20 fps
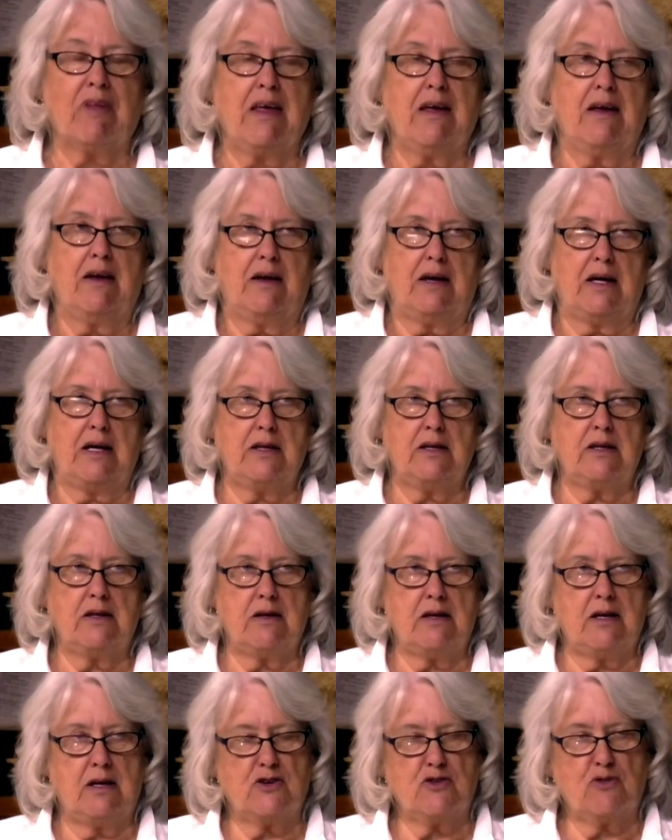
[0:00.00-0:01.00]
In
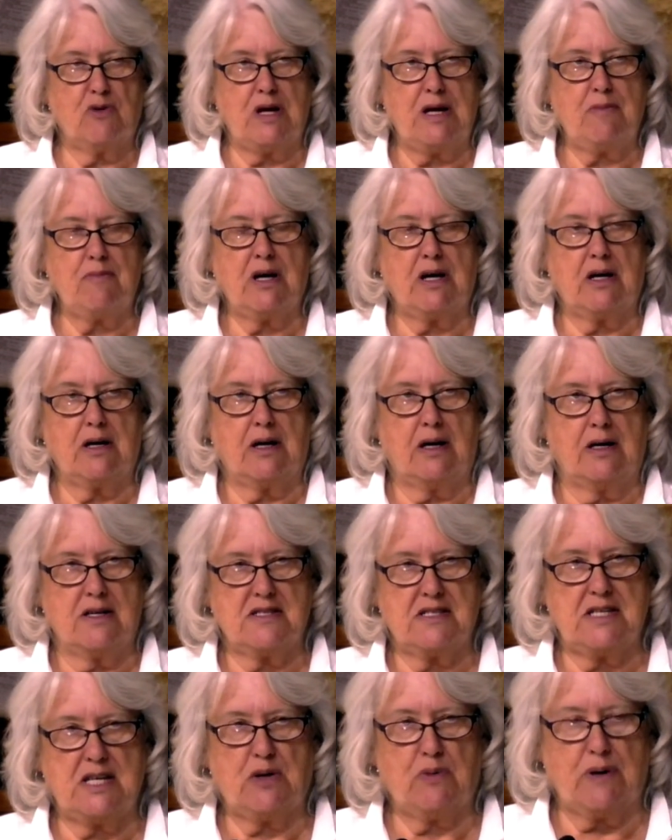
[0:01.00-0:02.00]
the dream
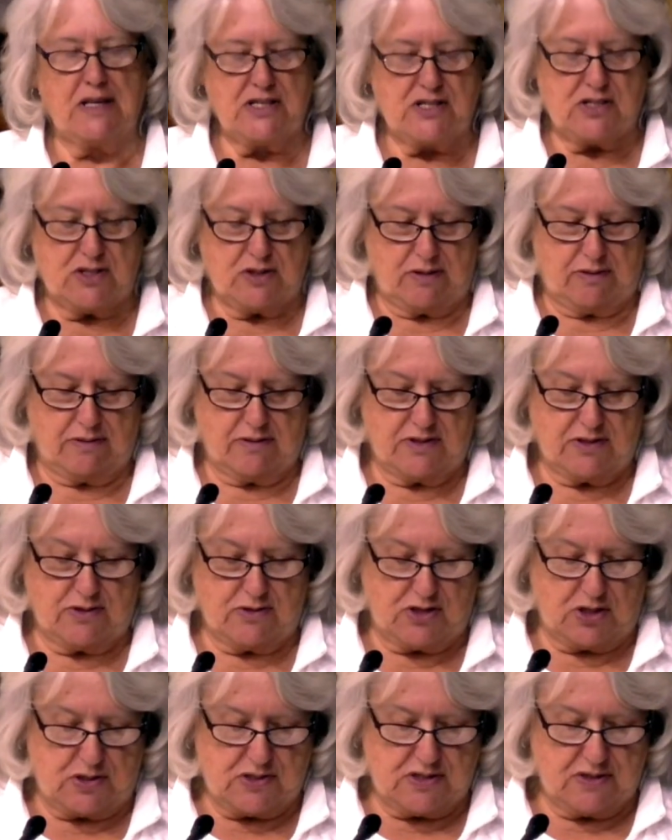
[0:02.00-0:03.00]
sequence to
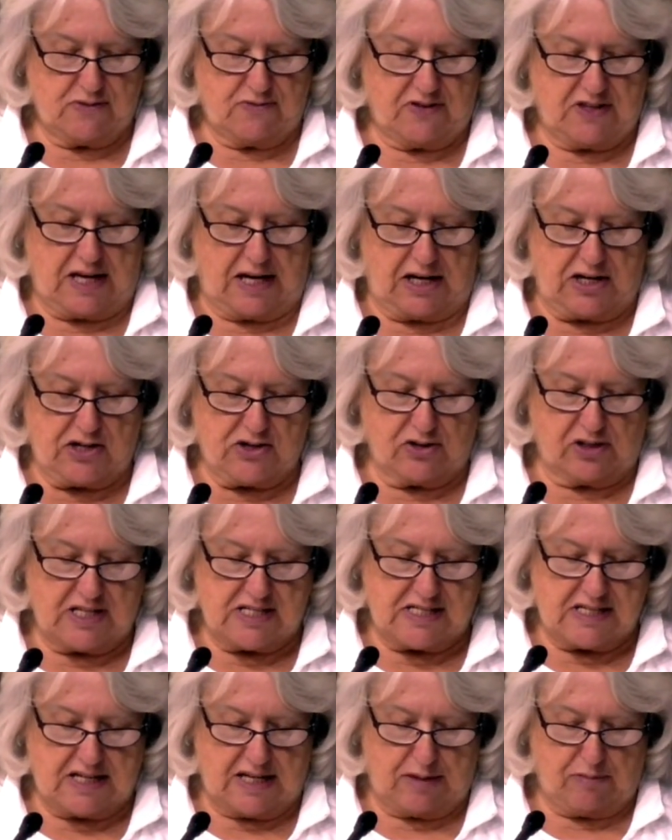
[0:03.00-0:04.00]
Joseph, the angel is
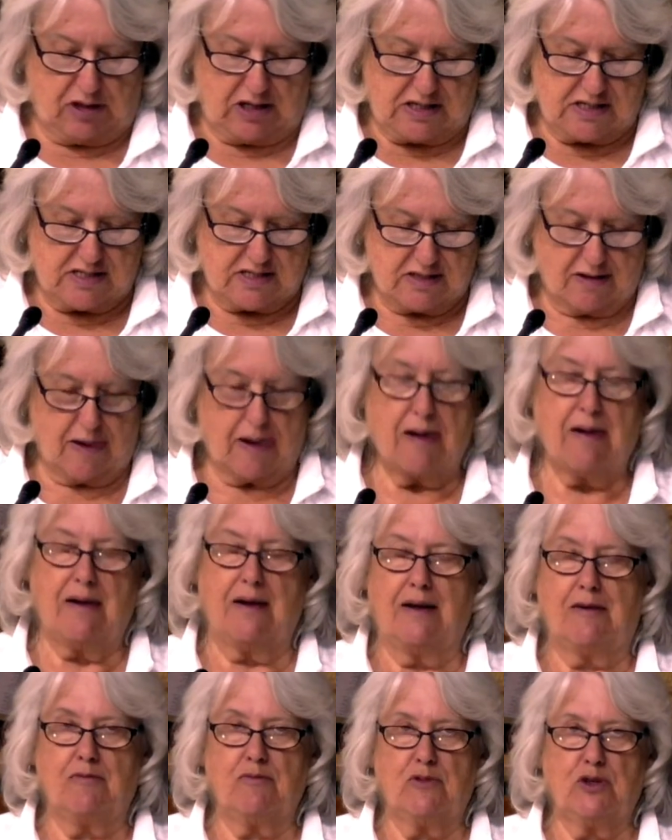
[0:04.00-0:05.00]
nameless.
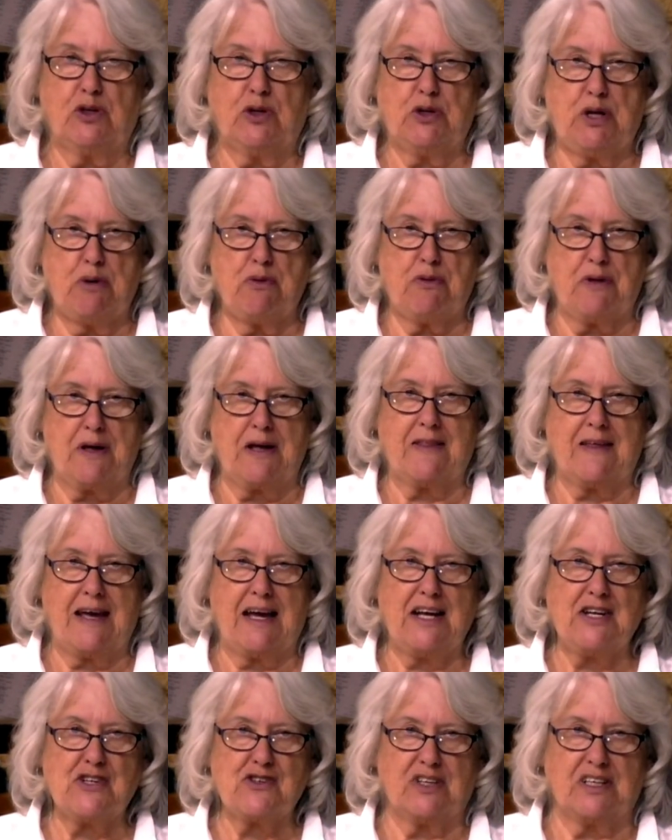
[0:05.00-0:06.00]
Who do you think the
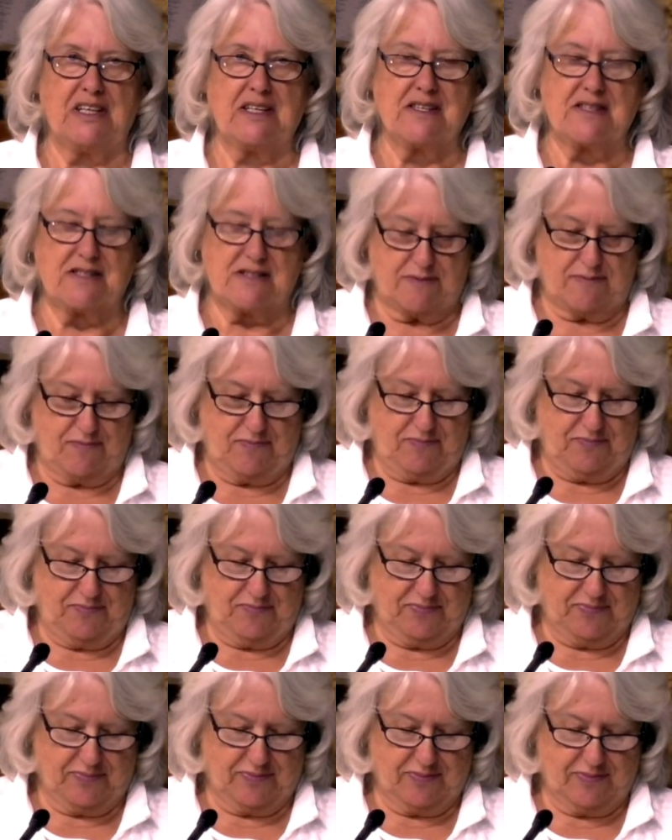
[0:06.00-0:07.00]
angel is?
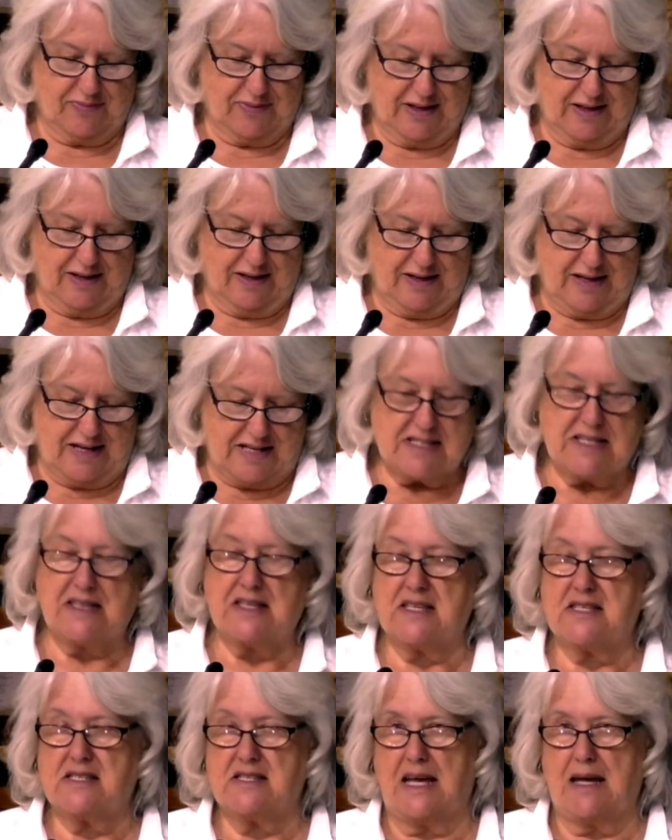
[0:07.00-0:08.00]
Is it the
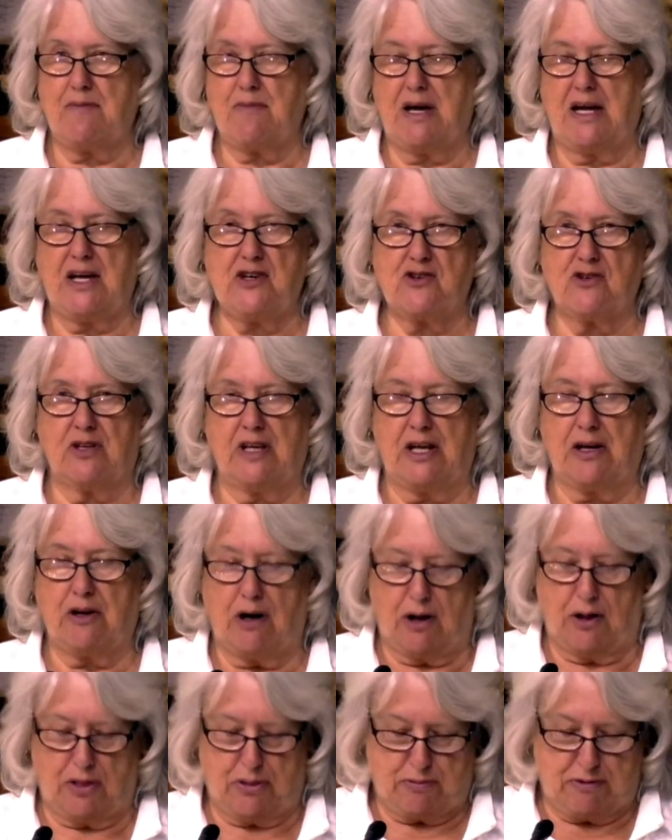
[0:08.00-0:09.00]
same angel at
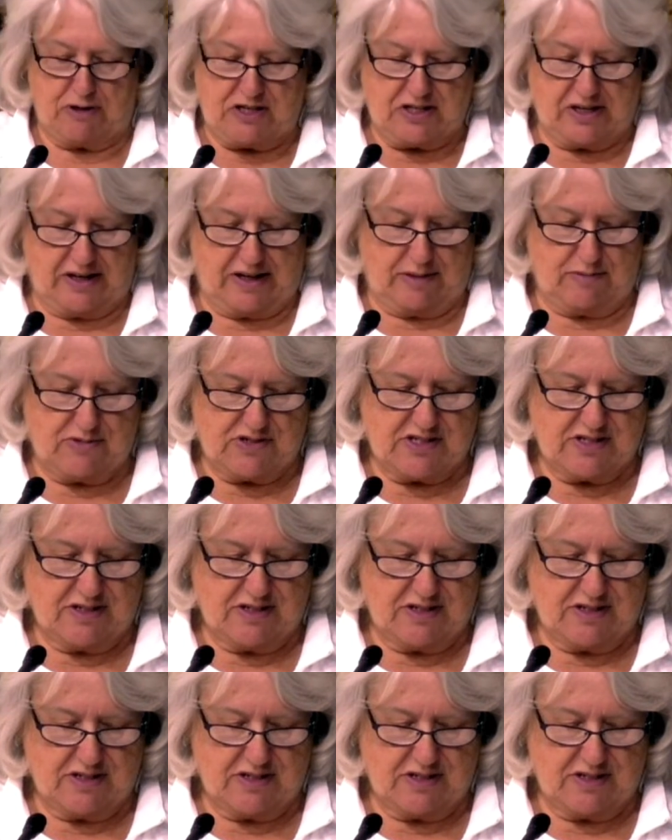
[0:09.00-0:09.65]
all 3 times?